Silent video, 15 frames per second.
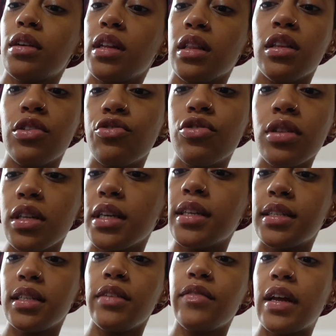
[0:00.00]
And literally, it
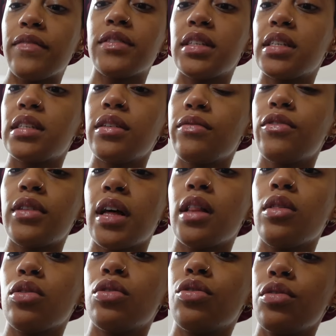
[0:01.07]
doesn't even have to sit for
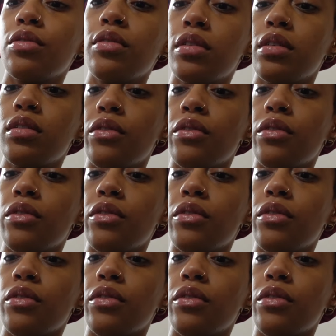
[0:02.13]
that long.